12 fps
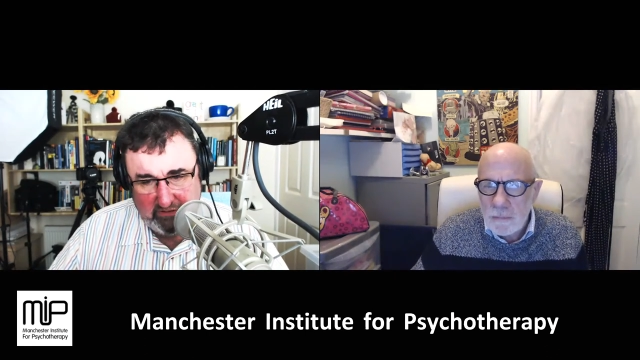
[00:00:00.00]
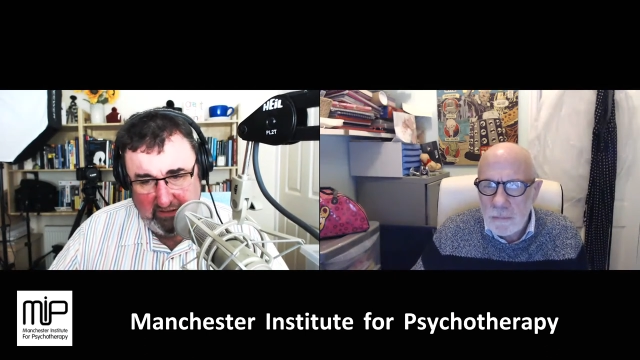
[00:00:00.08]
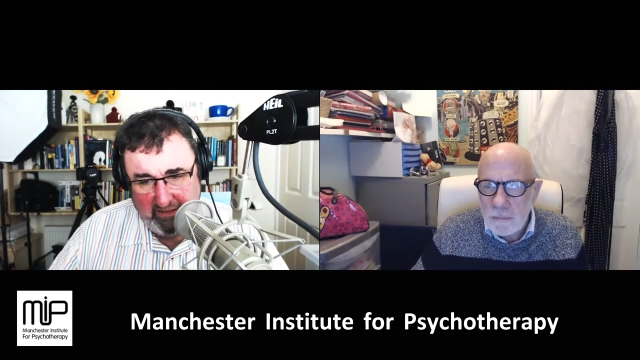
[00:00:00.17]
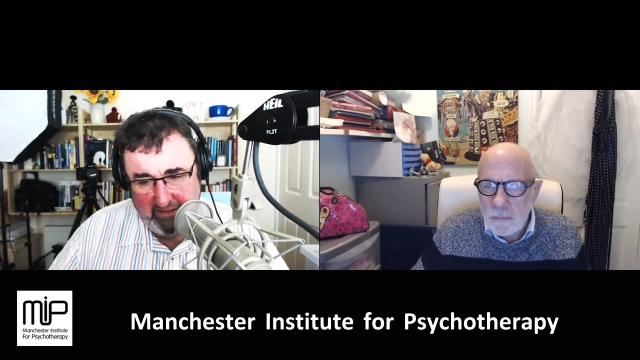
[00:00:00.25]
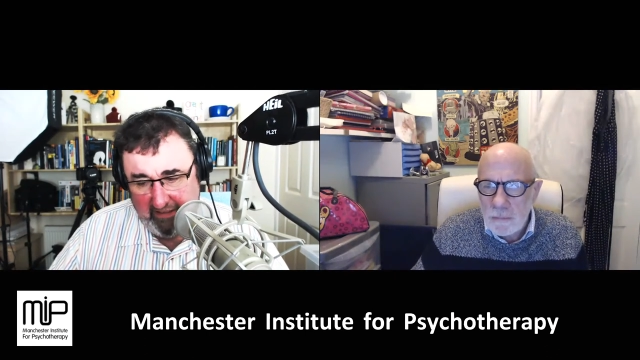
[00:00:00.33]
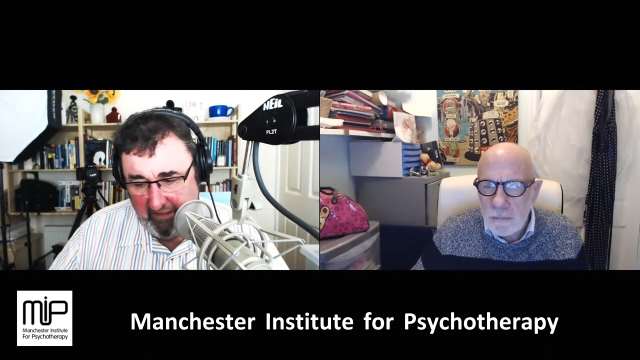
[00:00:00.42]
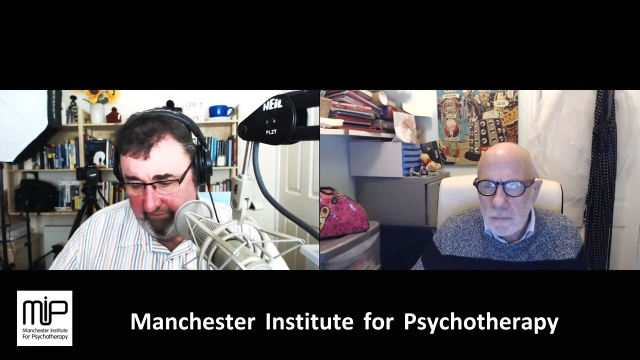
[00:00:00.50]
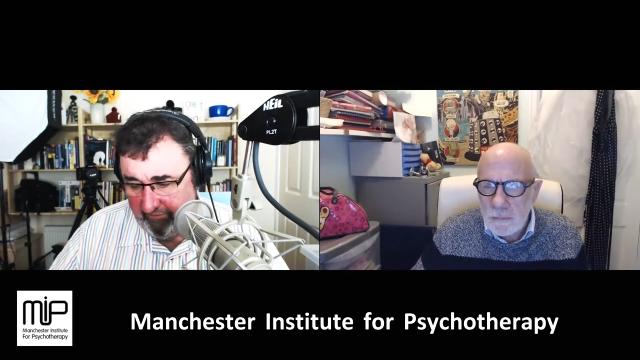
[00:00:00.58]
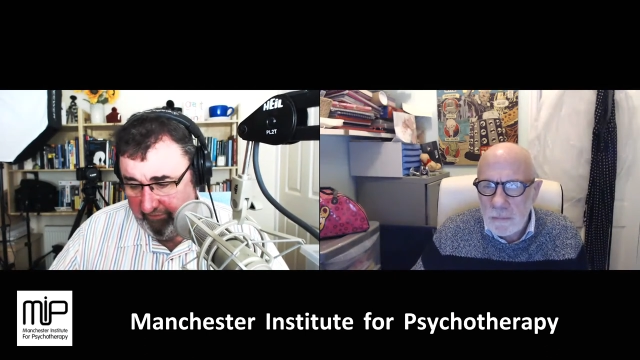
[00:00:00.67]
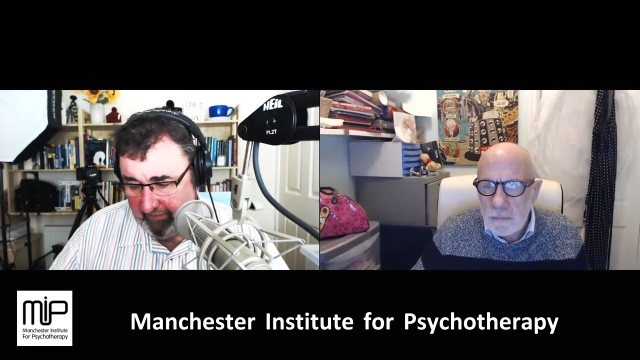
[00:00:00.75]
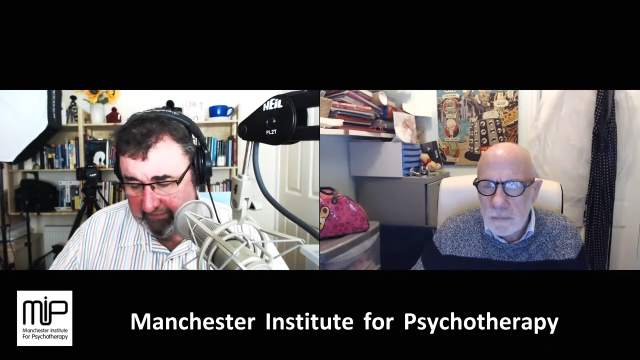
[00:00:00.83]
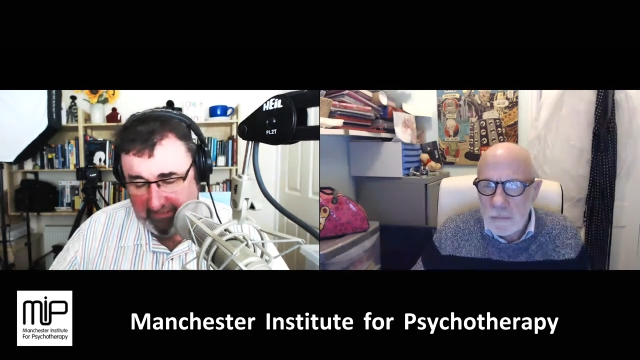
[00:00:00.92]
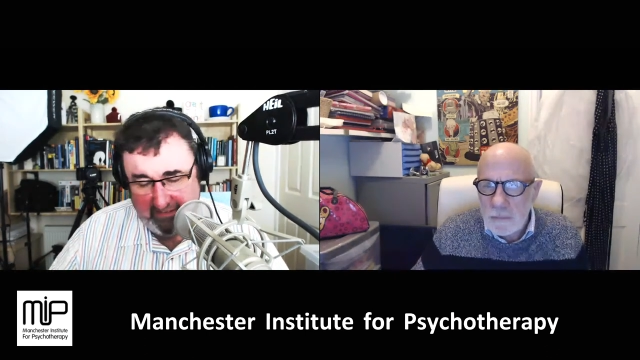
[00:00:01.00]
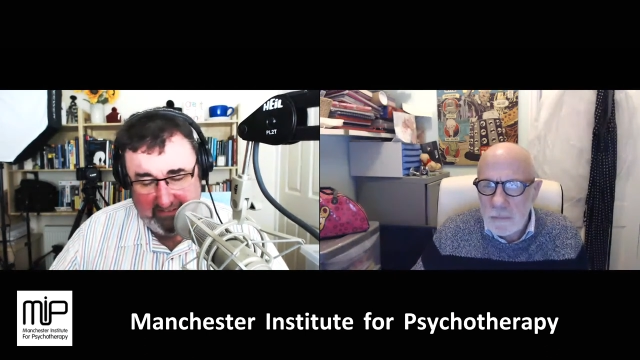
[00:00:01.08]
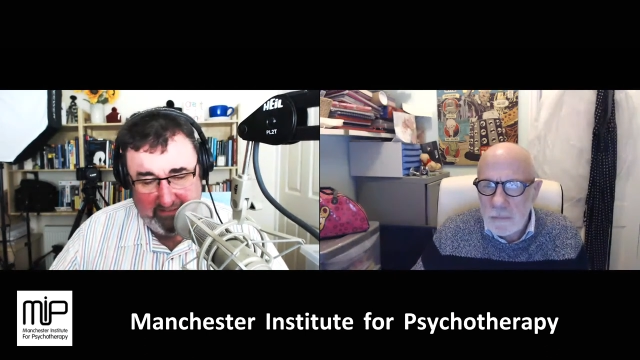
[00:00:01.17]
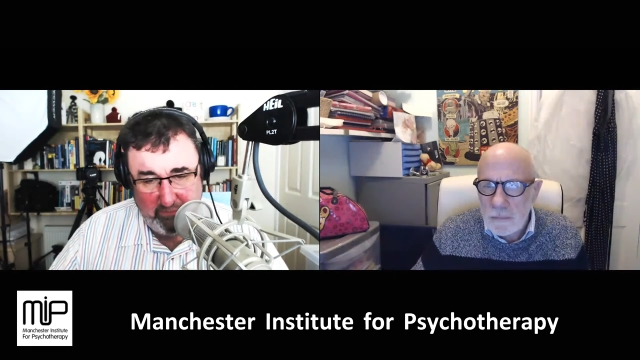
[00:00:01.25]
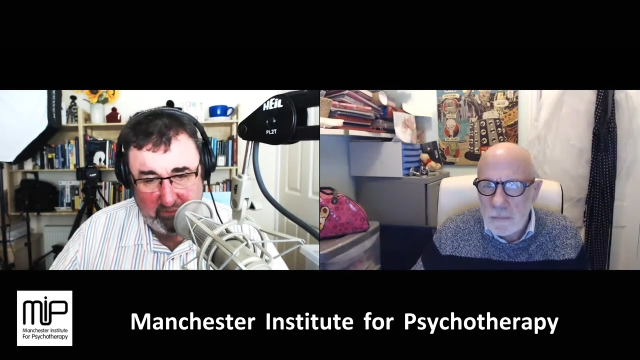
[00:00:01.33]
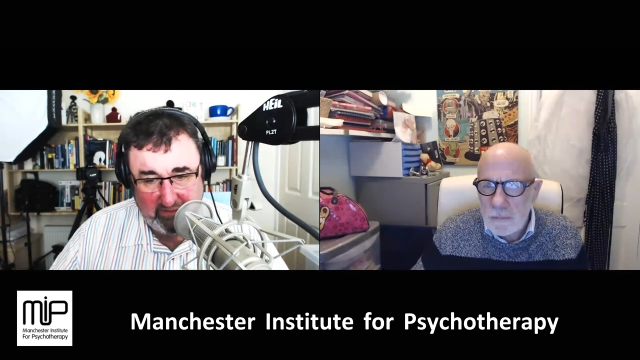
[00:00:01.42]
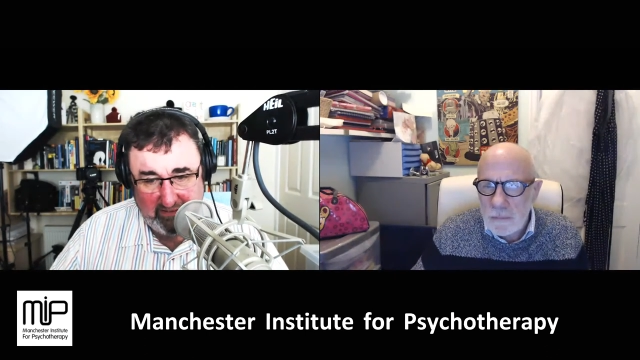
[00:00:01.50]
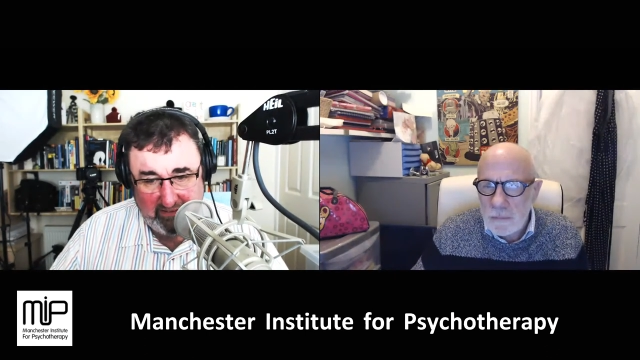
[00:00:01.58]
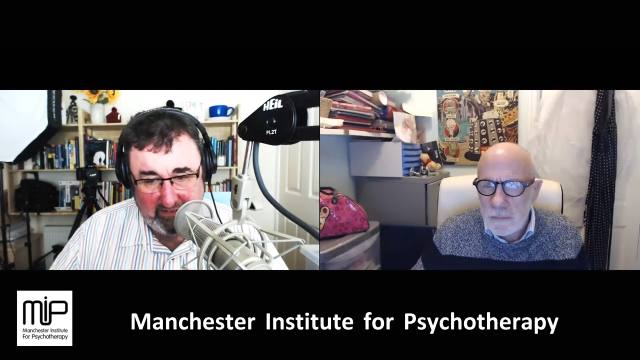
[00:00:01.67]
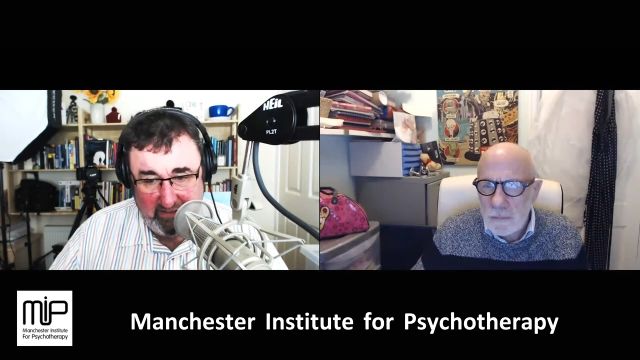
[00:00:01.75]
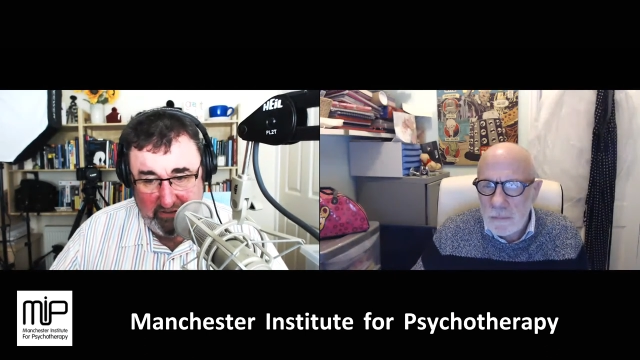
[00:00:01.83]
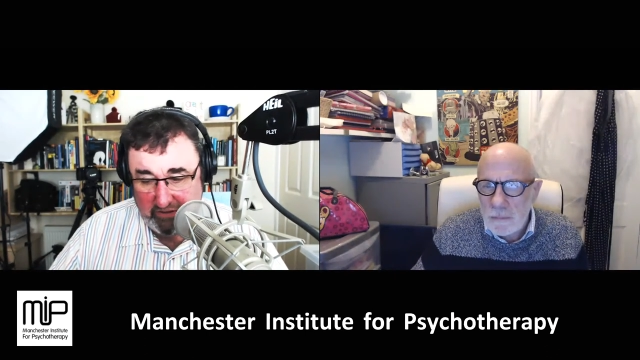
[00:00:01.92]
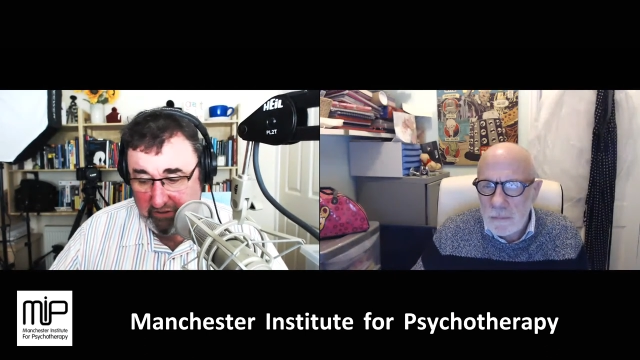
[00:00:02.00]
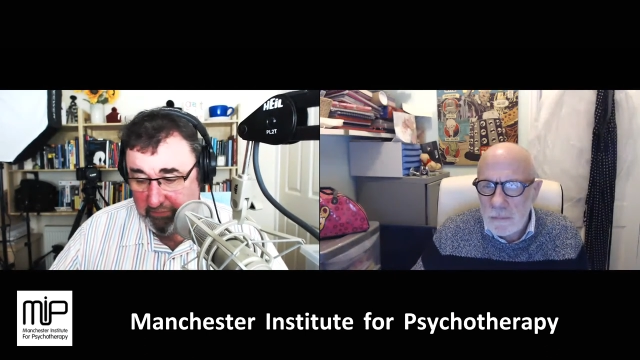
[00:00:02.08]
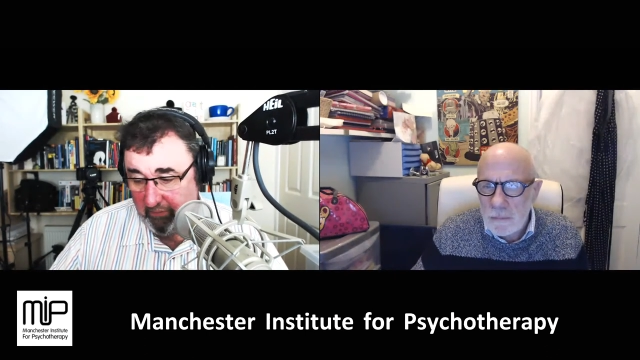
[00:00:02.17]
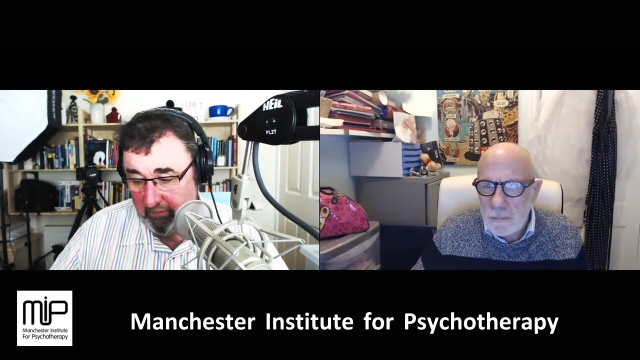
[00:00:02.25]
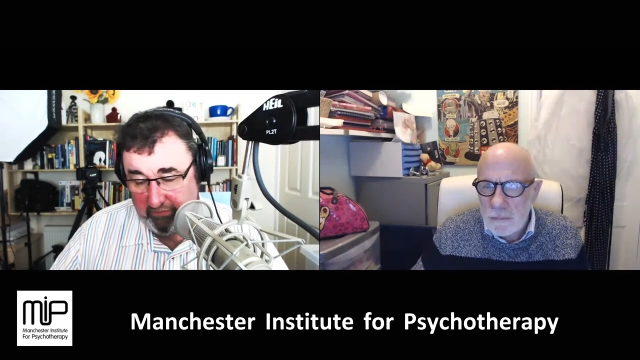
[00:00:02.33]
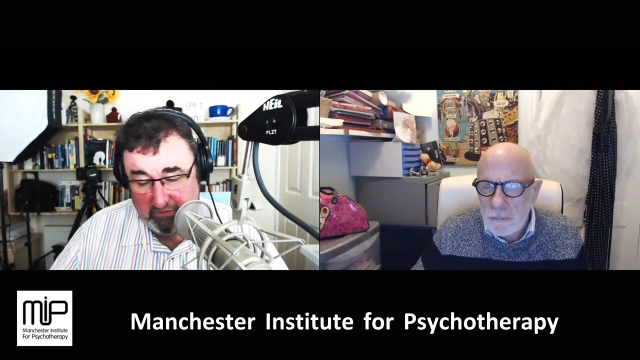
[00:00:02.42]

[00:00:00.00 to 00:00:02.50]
Speaker 1: like a fascinating book, a clinician's book for